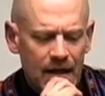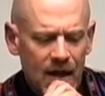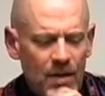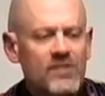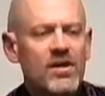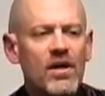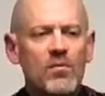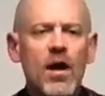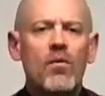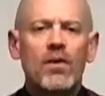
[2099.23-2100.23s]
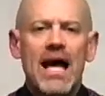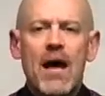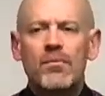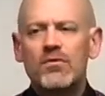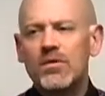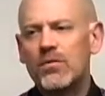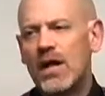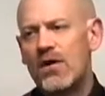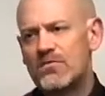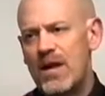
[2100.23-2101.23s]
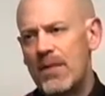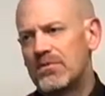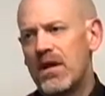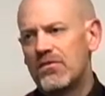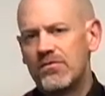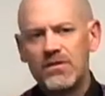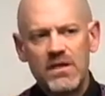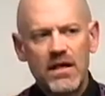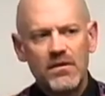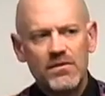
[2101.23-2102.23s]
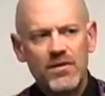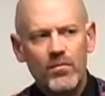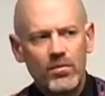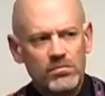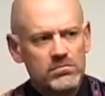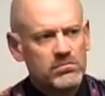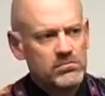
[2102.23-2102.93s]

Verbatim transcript: And I want to tell you about what happened to me when I was baptized for the dead in the temple.